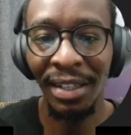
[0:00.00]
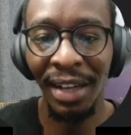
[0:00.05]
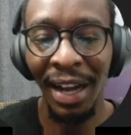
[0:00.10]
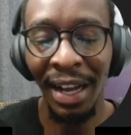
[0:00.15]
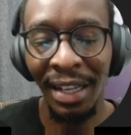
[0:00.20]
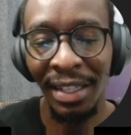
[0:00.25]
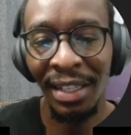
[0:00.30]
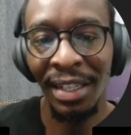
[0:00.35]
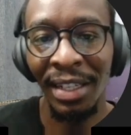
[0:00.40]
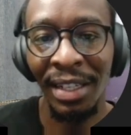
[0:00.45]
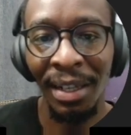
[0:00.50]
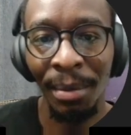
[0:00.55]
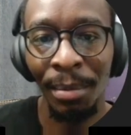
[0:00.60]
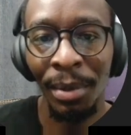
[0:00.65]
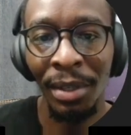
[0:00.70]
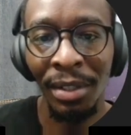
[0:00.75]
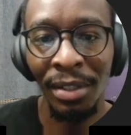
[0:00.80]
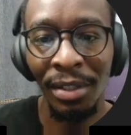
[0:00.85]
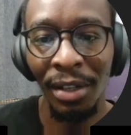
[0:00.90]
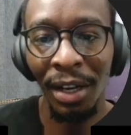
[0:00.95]
ask it
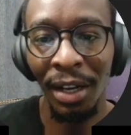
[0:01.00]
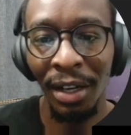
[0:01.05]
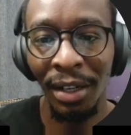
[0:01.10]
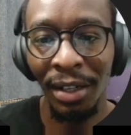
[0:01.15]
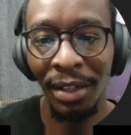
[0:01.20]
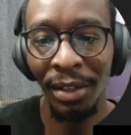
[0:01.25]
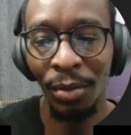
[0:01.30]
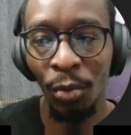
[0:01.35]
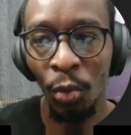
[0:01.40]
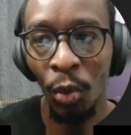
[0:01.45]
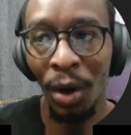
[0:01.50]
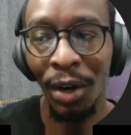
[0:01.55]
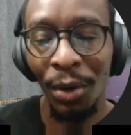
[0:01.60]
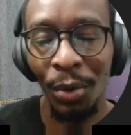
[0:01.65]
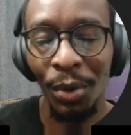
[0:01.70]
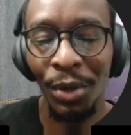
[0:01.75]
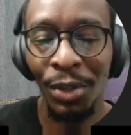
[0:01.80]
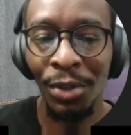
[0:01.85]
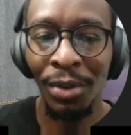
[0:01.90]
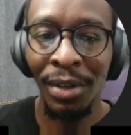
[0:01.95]
about one
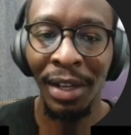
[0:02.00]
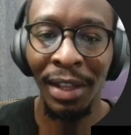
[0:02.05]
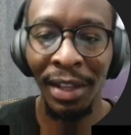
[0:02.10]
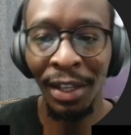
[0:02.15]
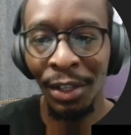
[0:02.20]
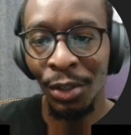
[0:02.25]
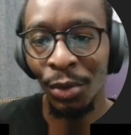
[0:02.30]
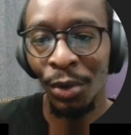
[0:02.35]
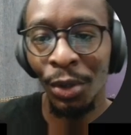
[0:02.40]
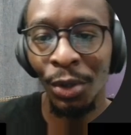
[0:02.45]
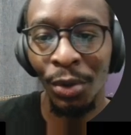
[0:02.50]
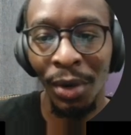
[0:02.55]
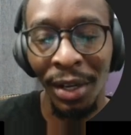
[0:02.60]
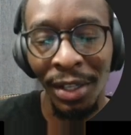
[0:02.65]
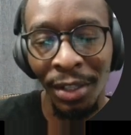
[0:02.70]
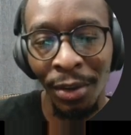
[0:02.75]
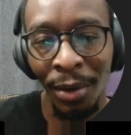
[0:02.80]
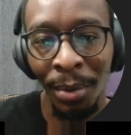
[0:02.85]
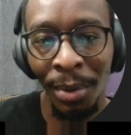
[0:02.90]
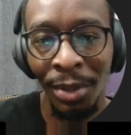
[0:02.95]
question, and then it's going to
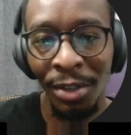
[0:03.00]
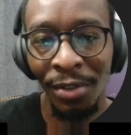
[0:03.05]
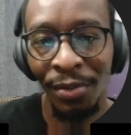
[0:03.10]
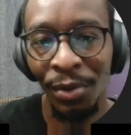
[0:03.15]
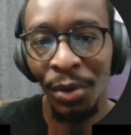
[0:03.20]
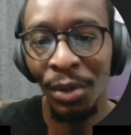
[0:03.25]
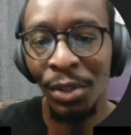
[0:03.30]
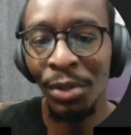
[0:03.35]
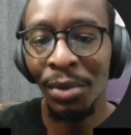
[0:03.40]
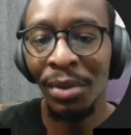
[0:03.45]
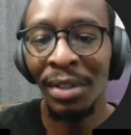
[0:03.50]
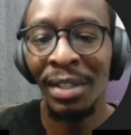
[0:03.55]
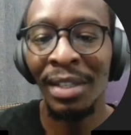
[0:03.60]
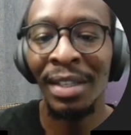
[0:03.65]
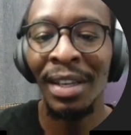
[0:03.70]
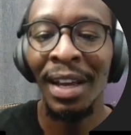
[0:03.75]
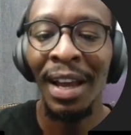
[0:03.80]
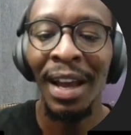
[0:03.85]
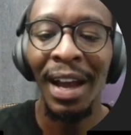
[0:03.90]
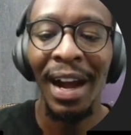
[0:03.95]
ask you a bunch of questions,